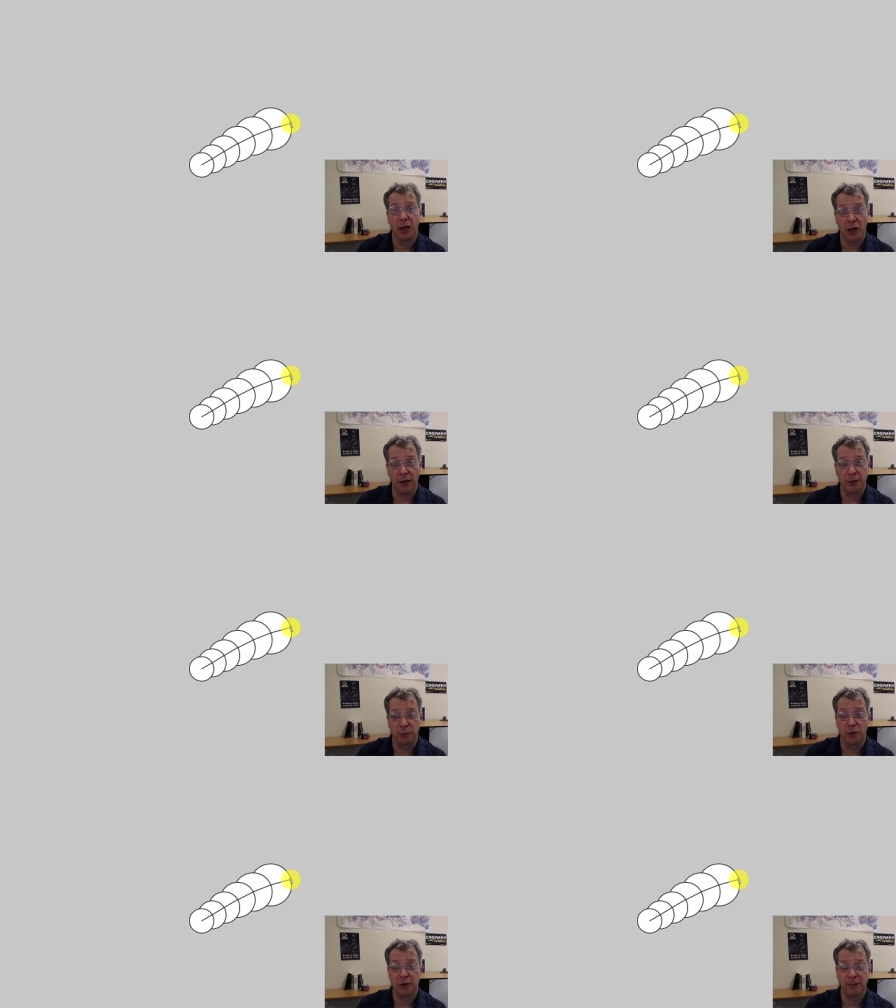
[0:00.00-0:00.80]
On the
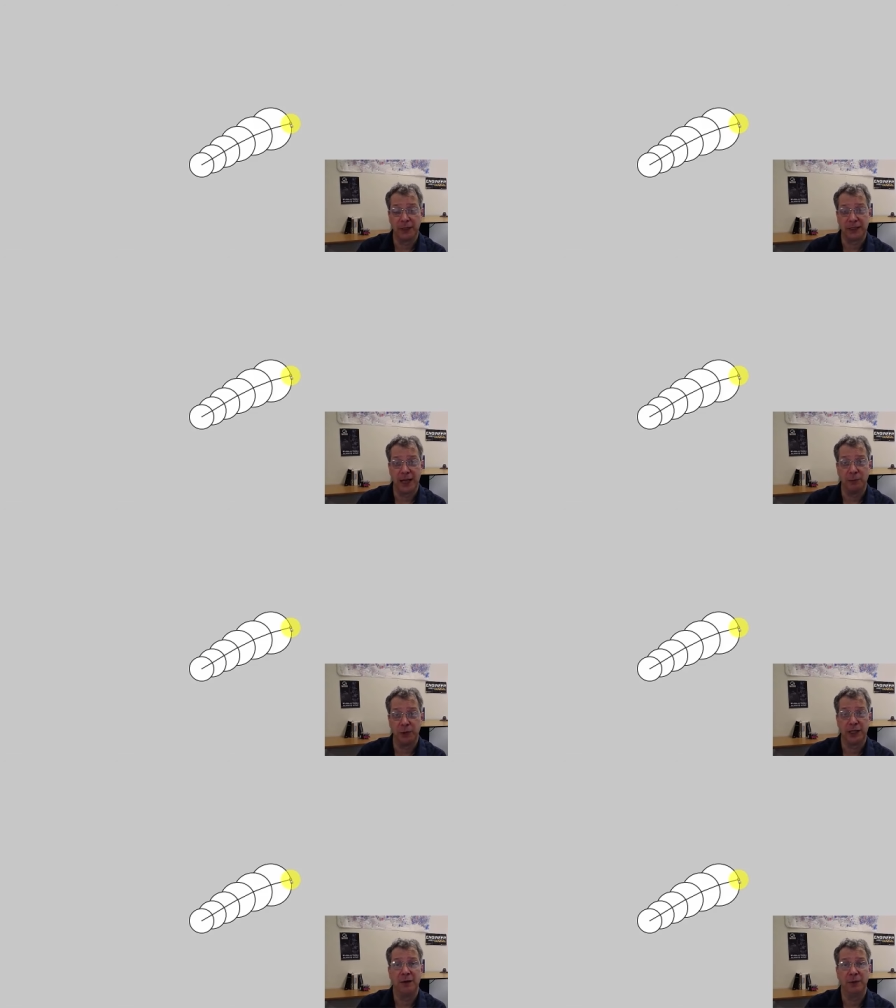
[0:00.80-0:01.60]
programming side,
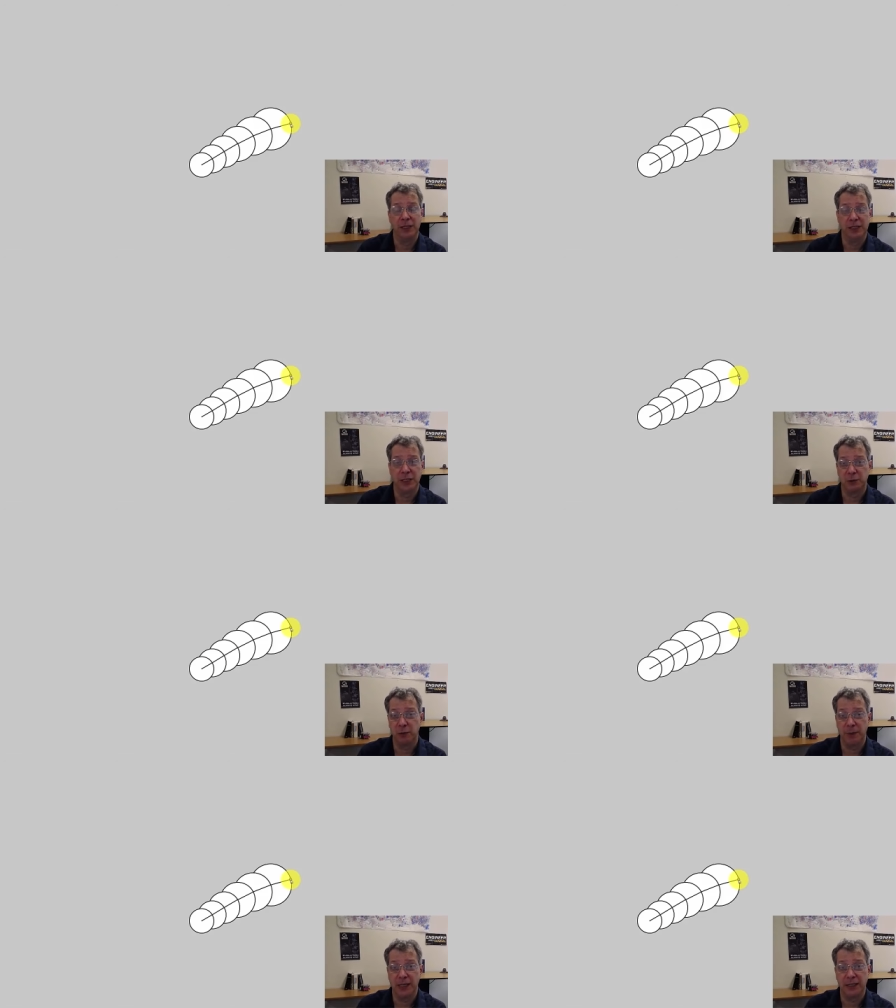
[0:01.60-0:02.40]
what that means is we
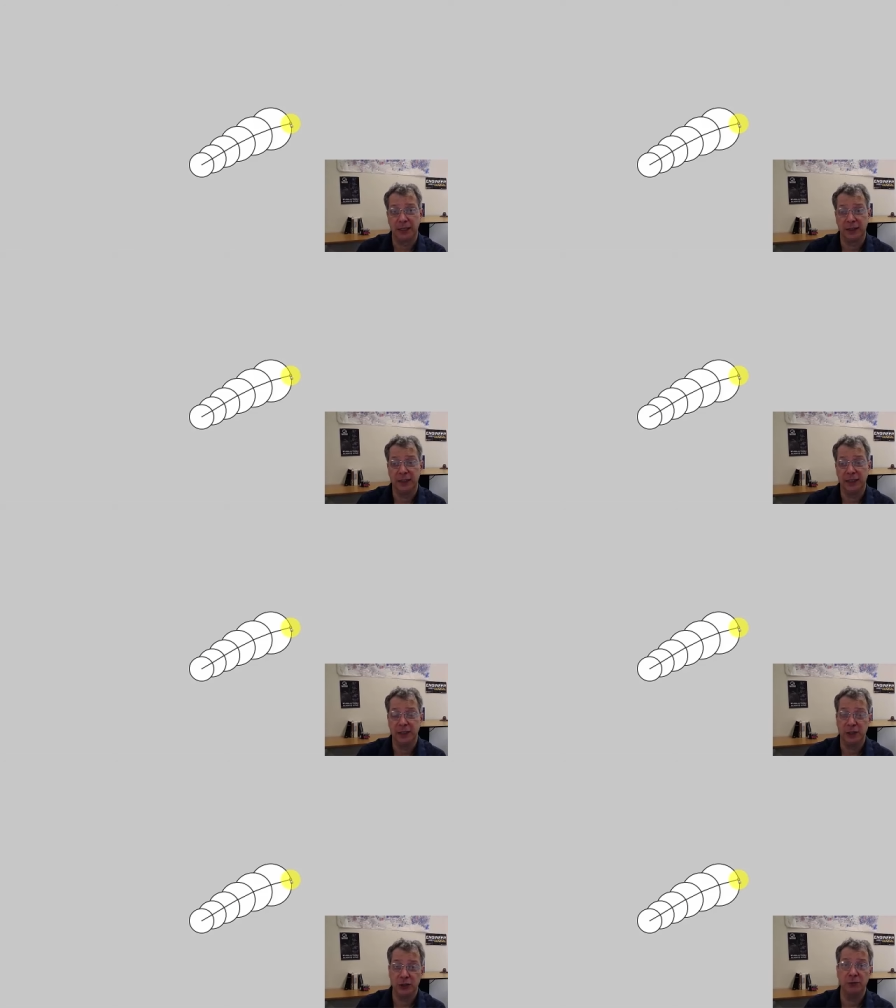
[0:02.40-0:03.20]
basically
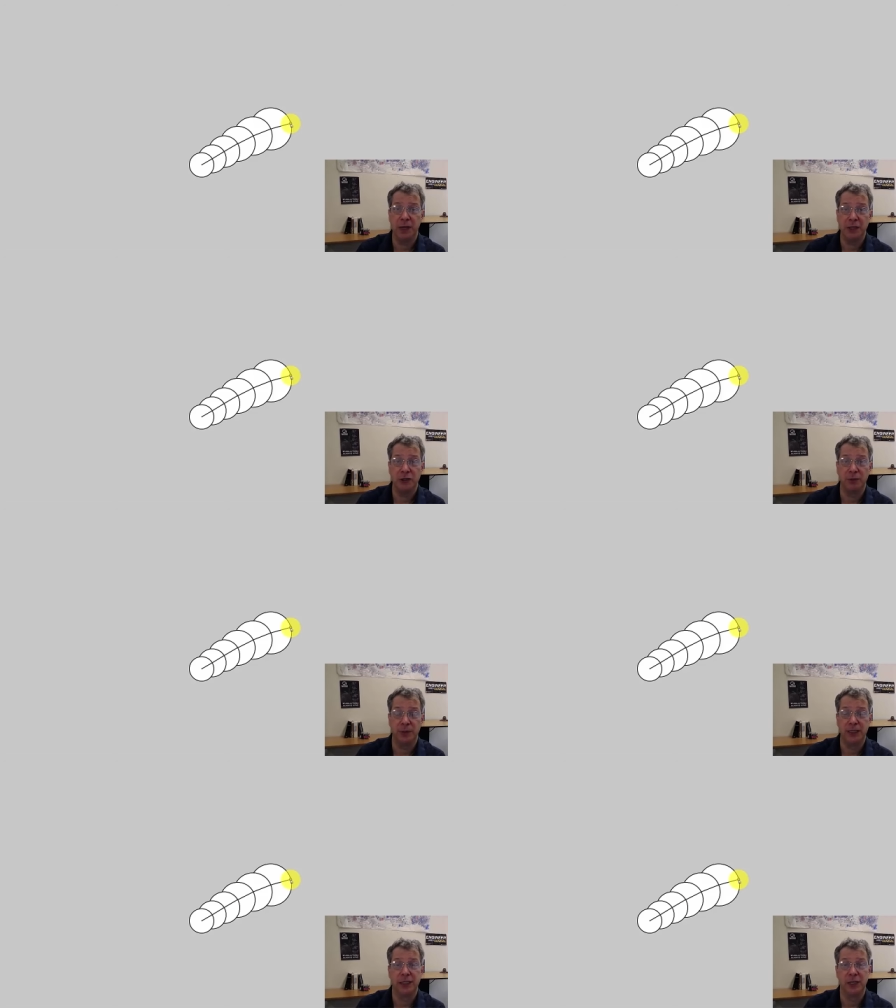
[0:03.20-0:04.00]
need two major
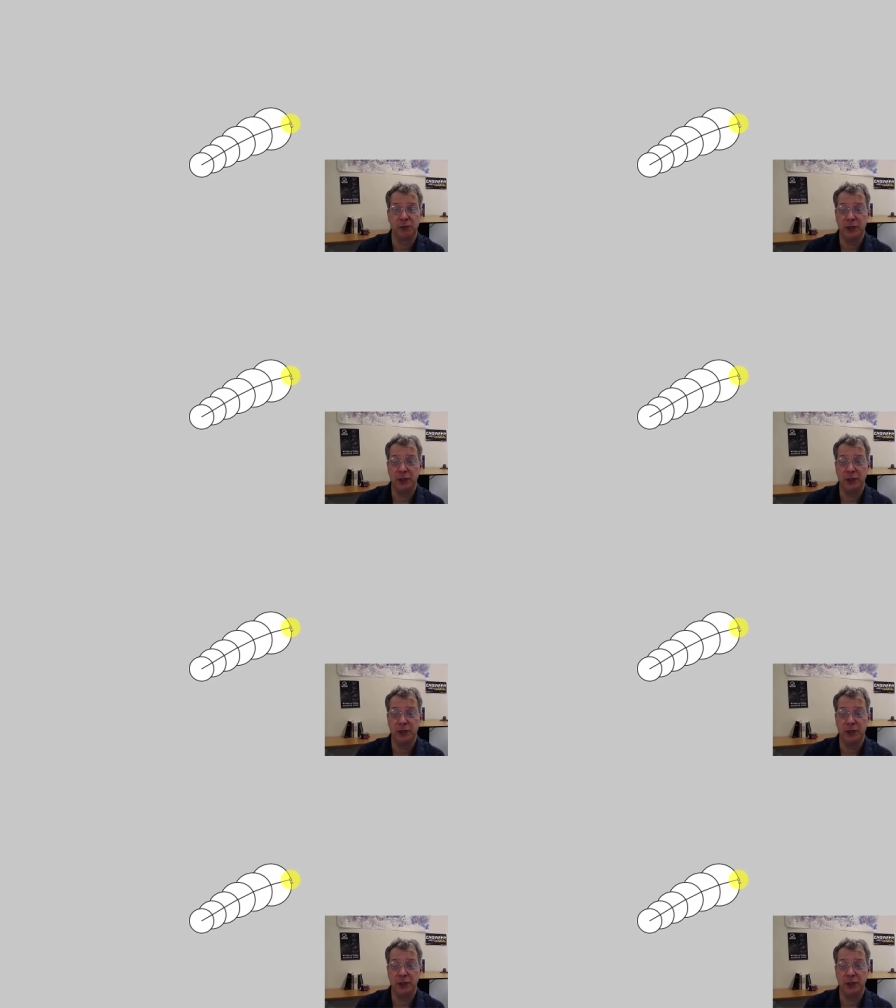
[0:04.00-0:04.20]
pieces.